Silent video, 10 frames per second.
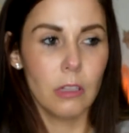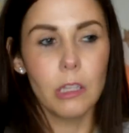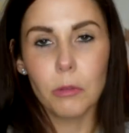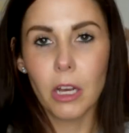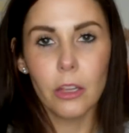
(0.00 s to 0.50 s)

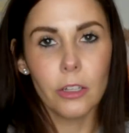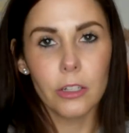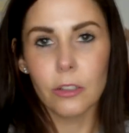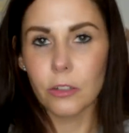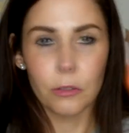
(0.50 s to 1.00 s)
lip color,
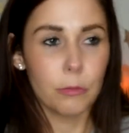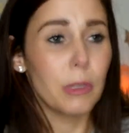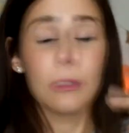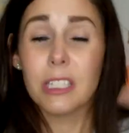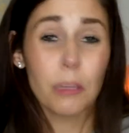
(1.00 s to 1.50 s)
or
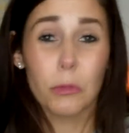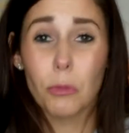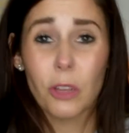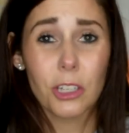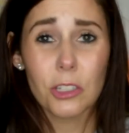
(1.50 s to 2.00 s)
maybe skip the
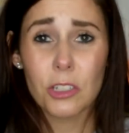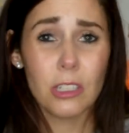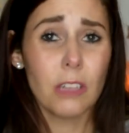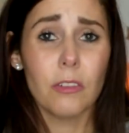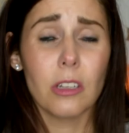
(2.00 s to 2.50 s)
blush
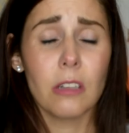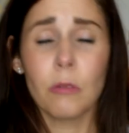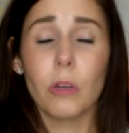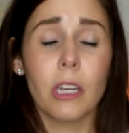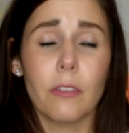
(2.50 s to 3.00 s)

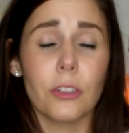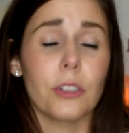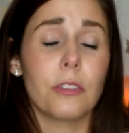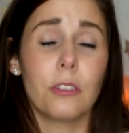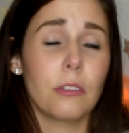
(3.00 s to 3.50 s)
even, whatever.